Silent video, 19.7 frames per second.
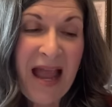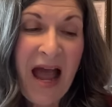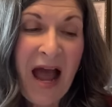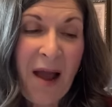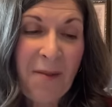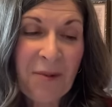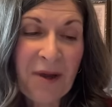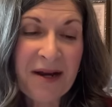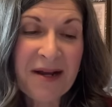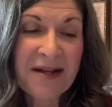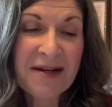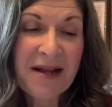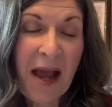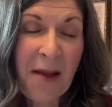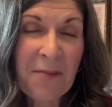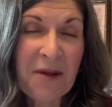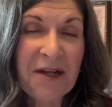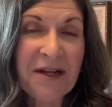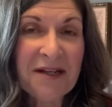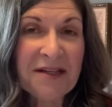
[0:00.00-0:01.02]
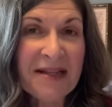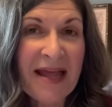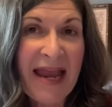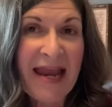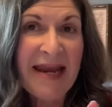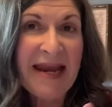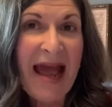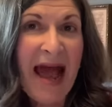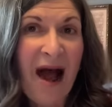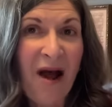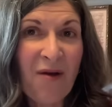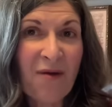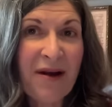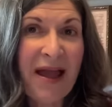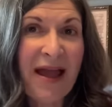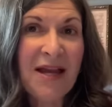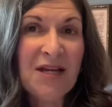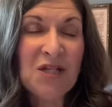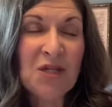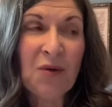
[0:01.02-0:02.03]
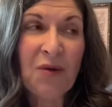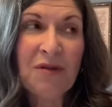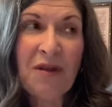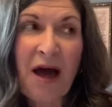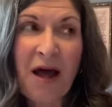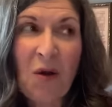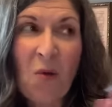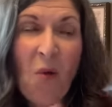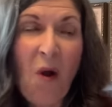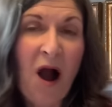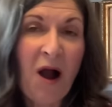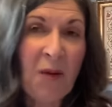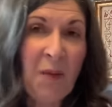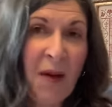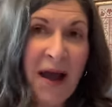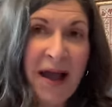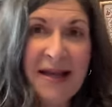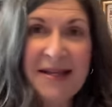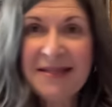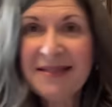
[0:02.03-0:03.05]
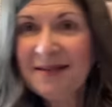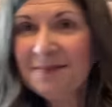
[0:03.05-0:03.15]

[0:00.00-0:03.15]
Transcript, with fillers: I'm gonna, I'm gonna lay it out and do a lot of walk bys.